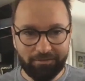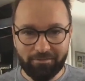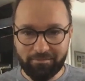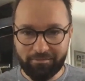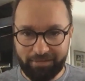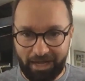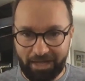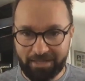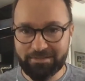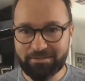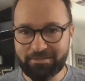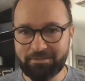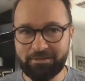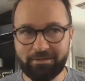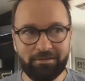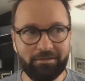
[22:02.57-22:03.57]

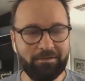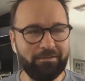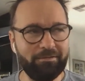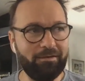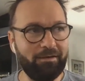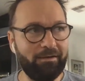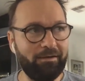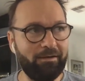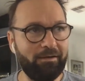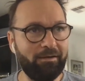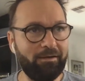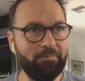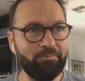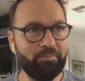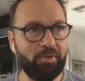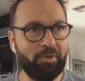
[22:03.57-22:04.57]
that's uh,
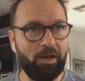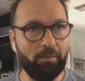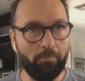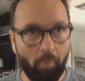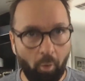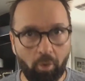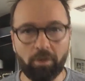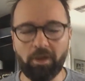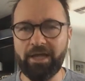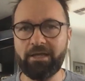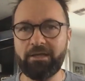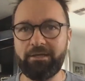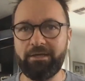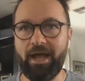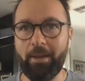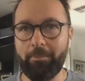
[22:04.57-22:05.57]
more likely
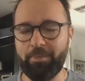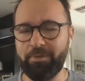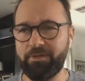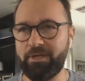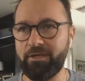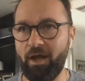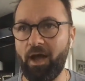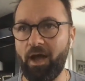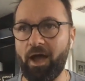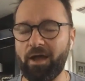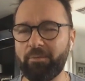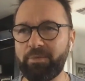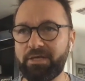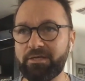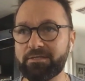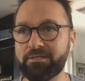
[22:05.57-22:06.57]
to happen than not
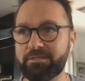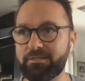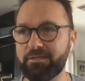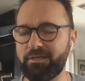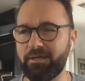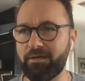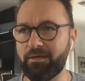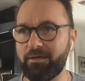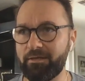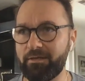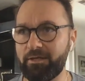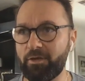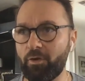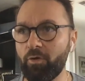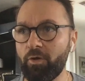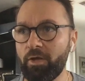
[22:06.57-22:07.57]
because uh, you
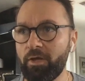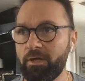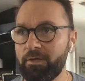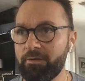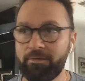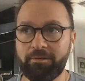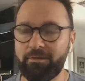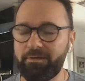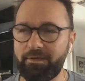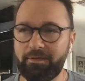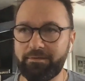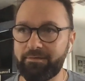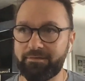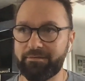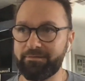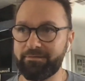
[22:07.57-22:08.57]
know
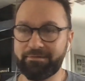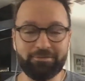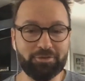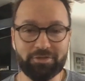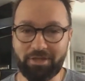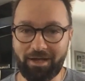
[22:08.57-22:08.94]
th- there's a lot of